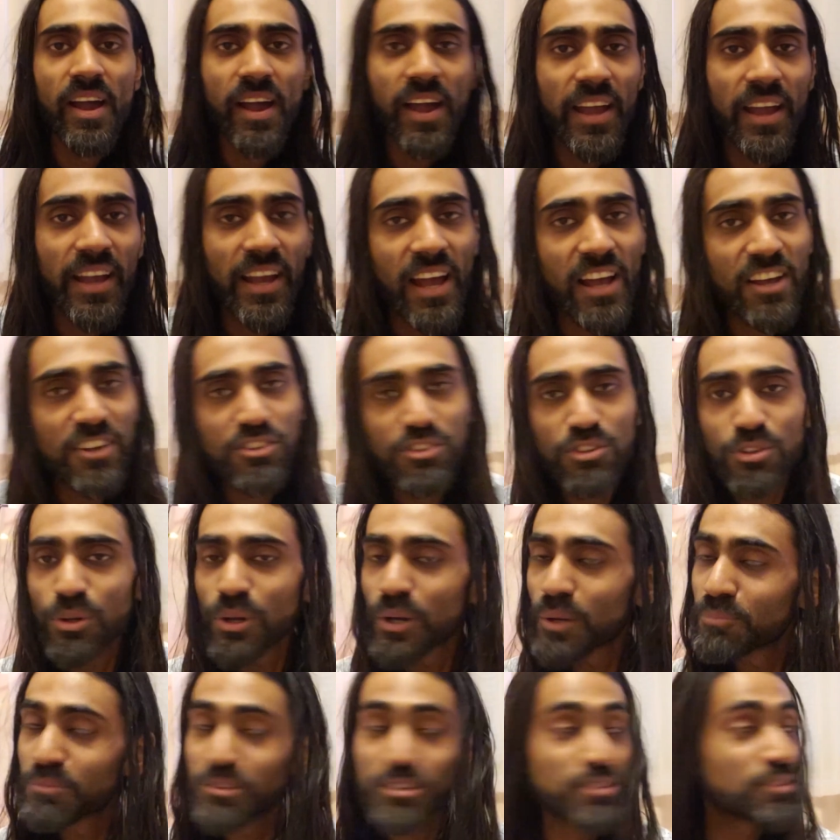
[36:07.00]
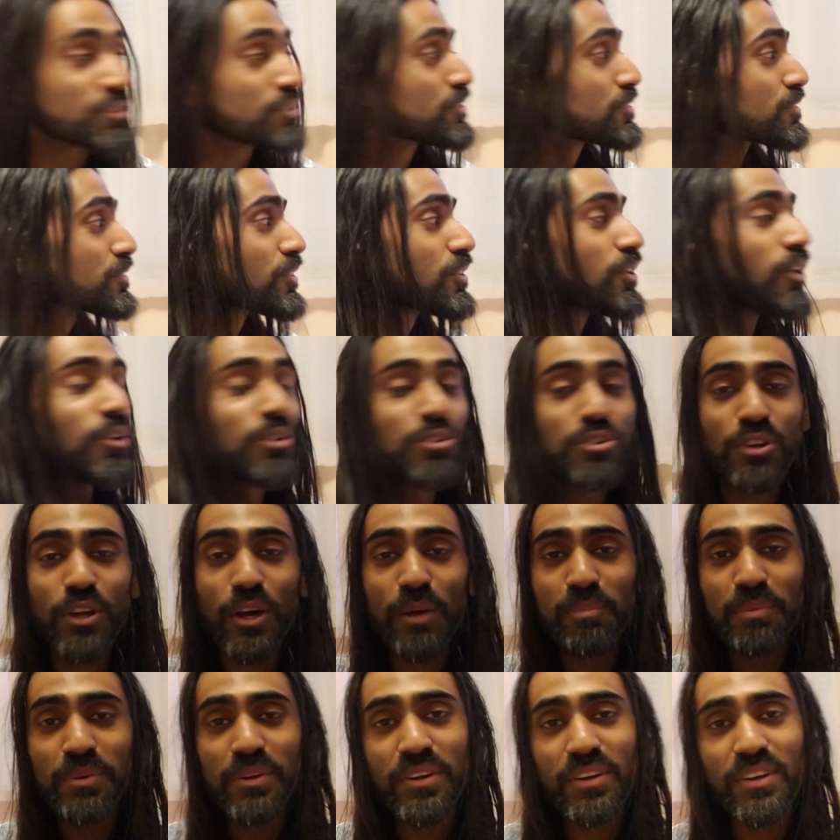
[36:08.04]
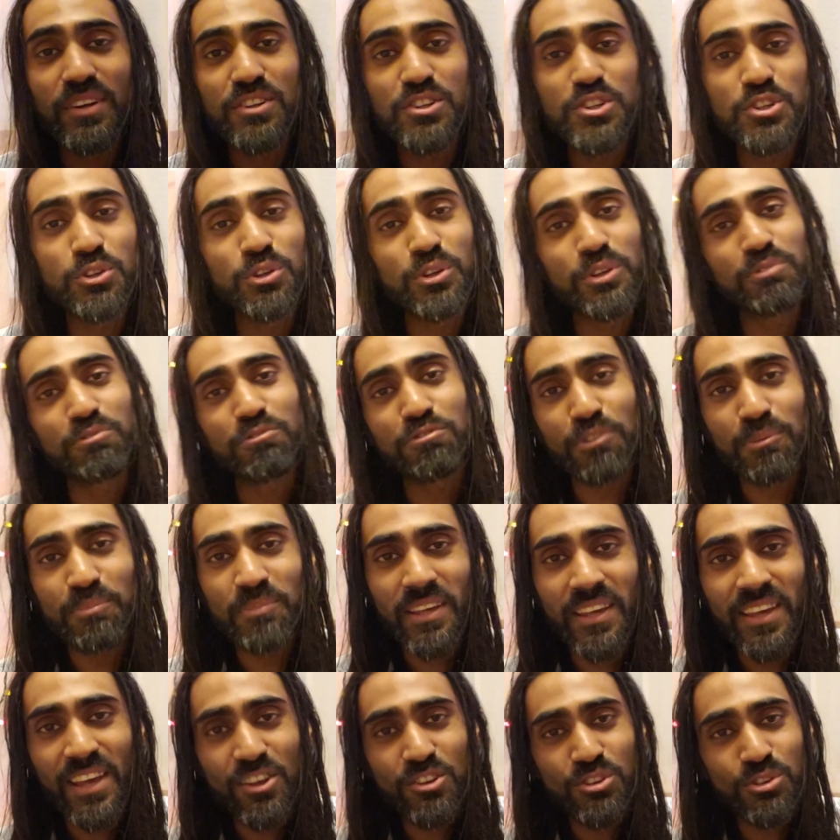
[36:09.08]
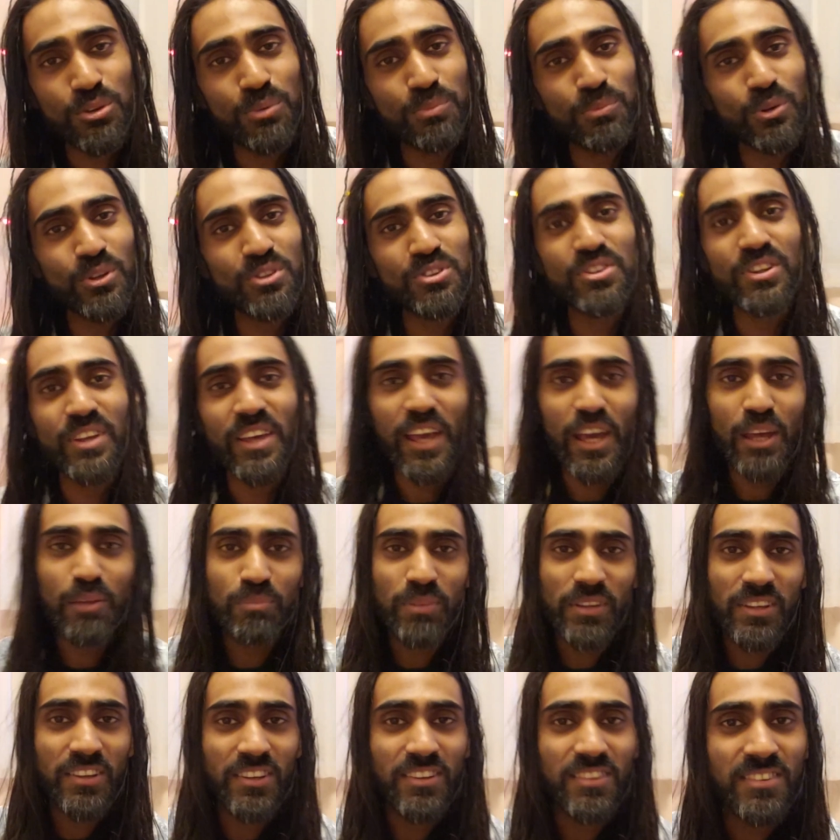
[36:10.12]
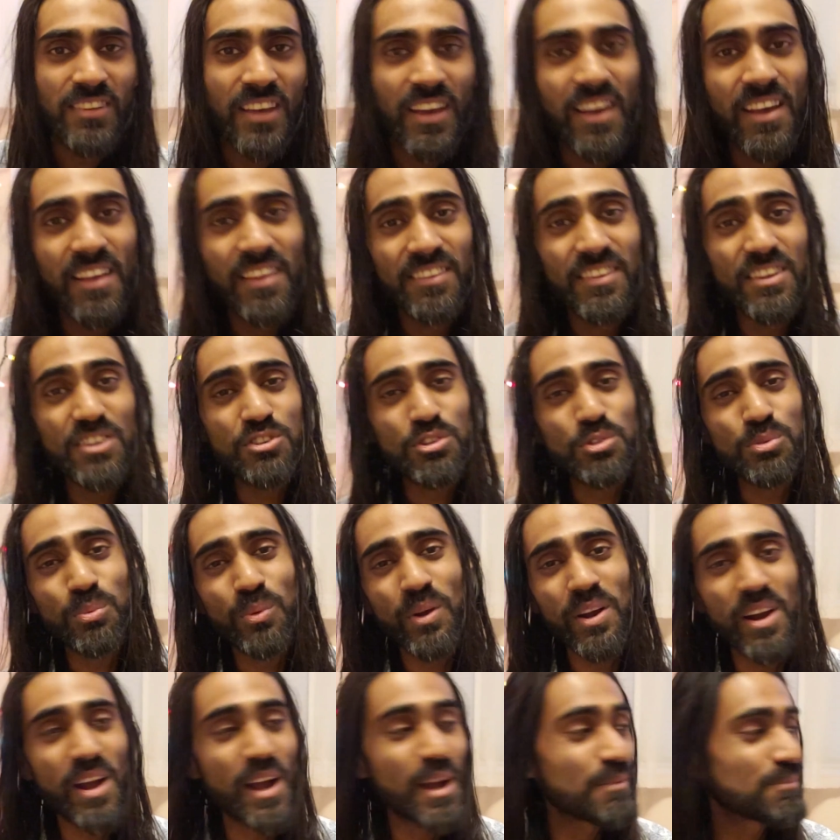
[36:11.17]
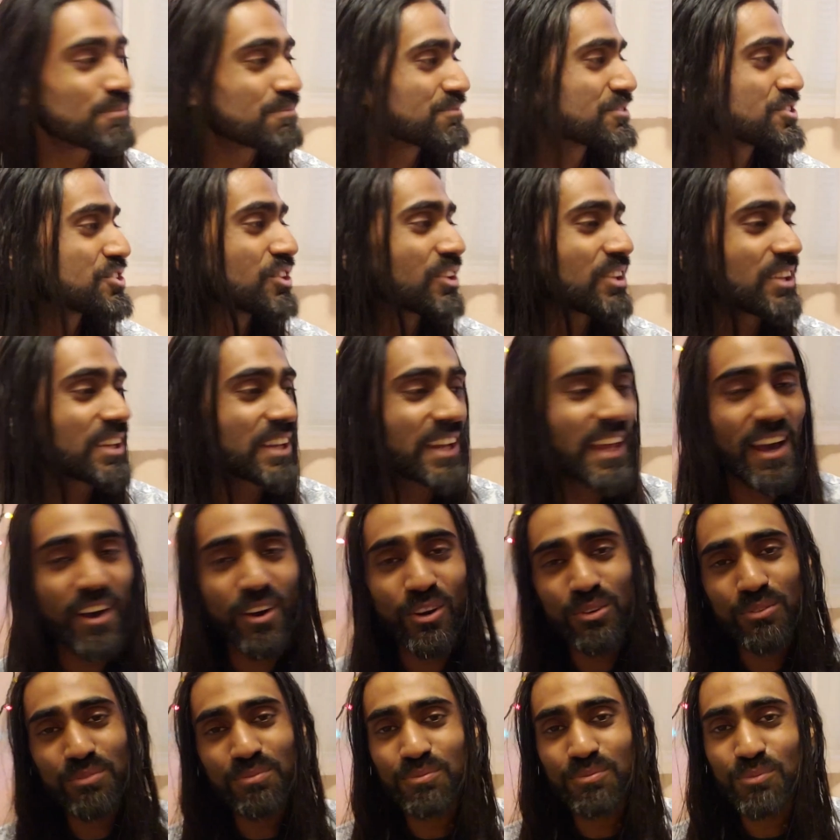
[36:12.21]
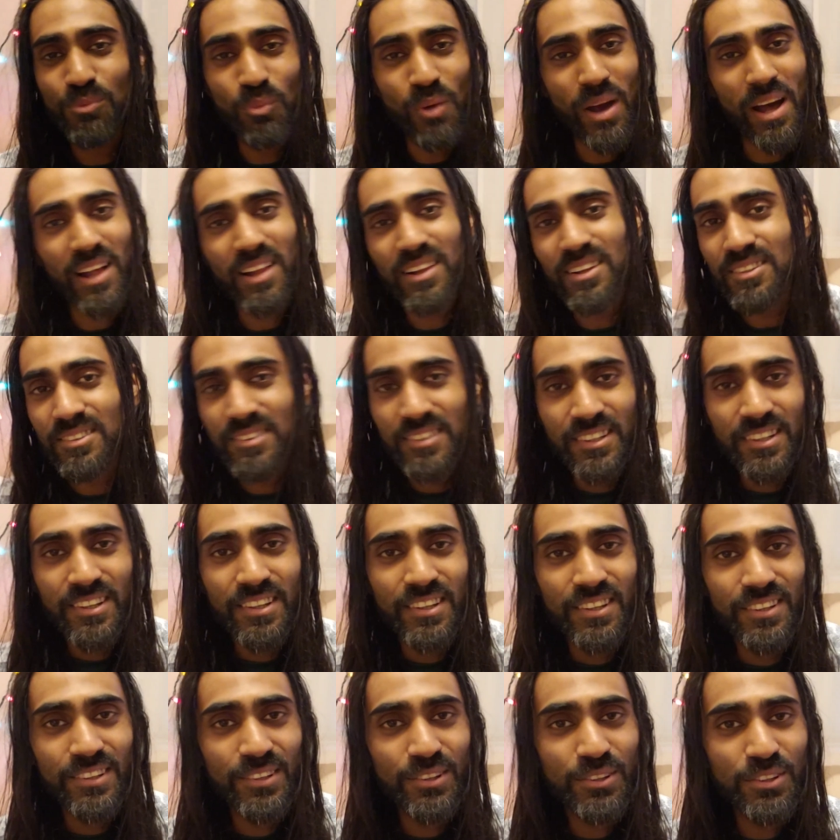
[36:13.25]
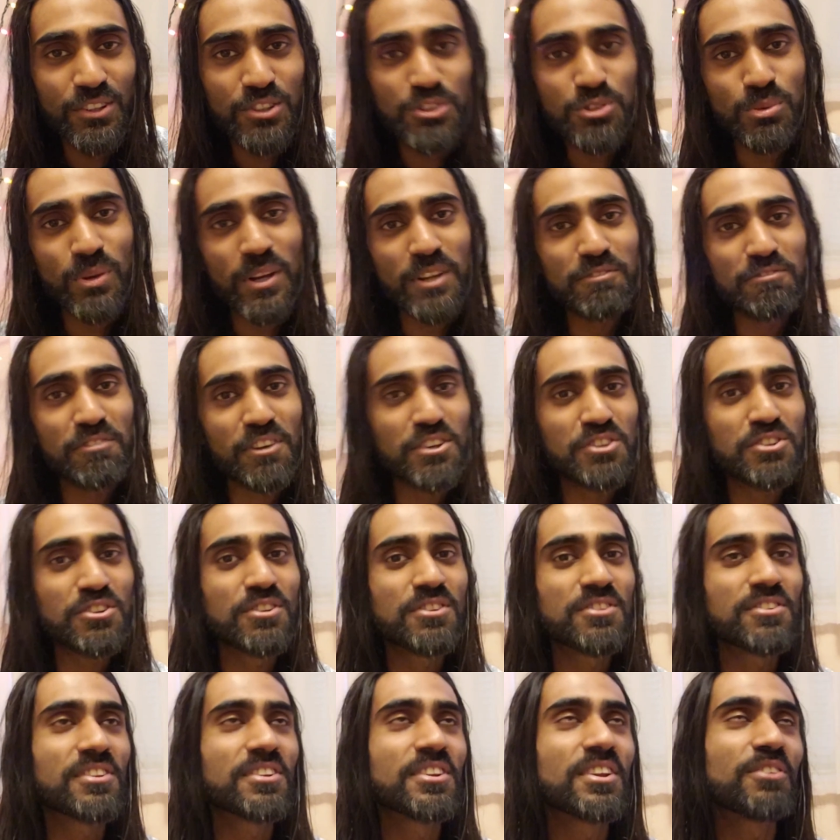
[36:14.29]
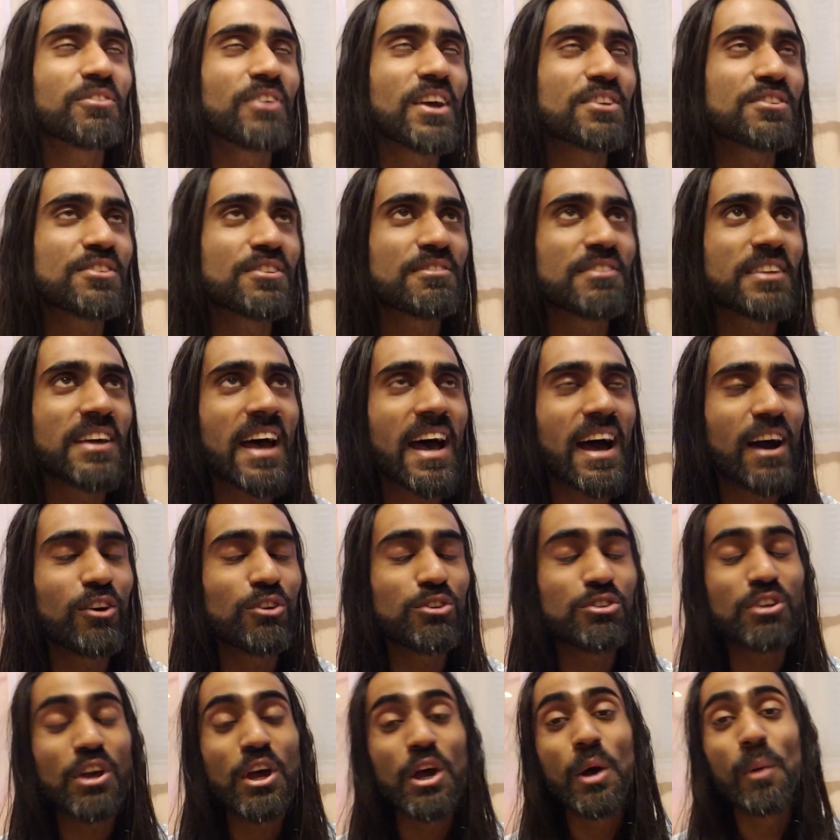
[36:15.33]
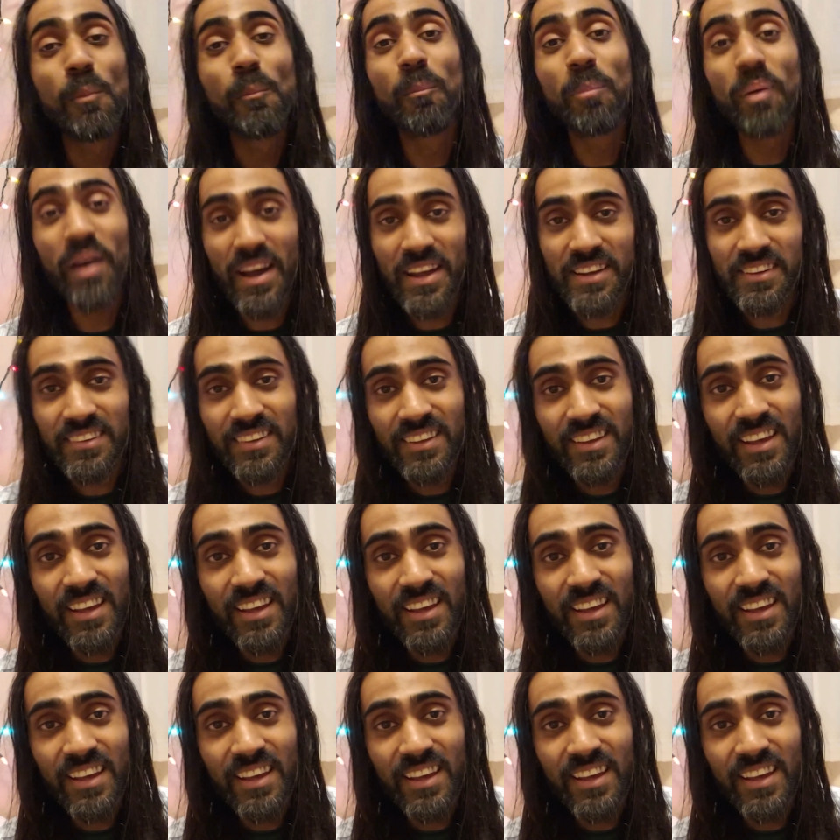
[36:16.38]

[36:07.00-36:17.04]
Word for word: Hey guys, so I'm just closing up here, shooting from the guest room once again, because this is where I'm chilling out while, you know, there's renovations in the rest of the house. But,